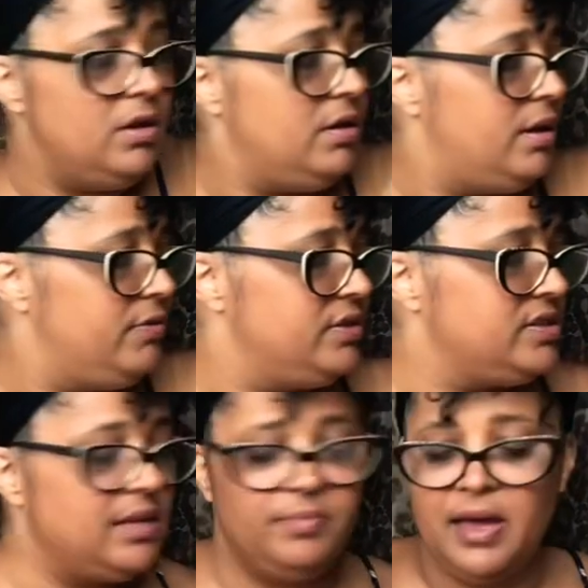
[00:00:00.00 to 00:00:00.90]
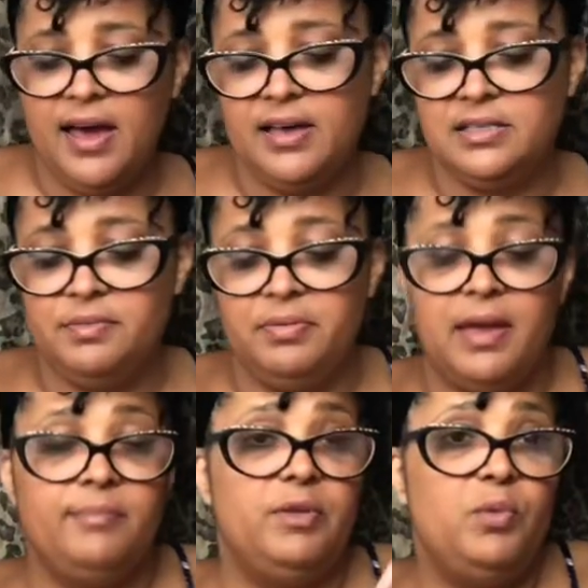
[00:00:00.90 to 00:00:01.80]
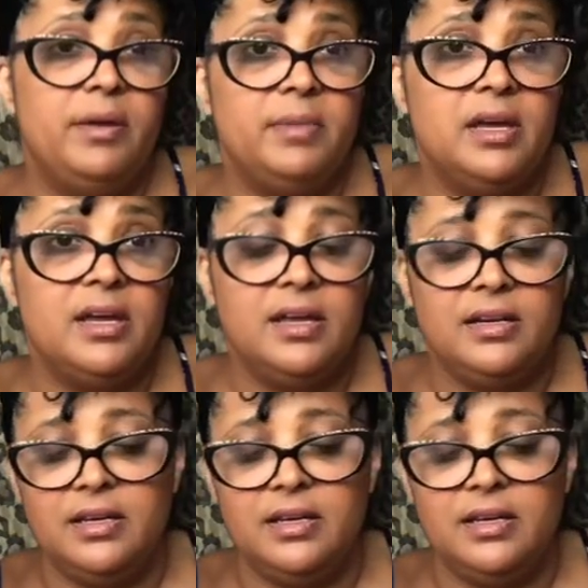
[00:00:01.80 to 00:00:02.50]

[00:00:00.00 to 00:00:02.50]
you know, there's some guys that blame the women,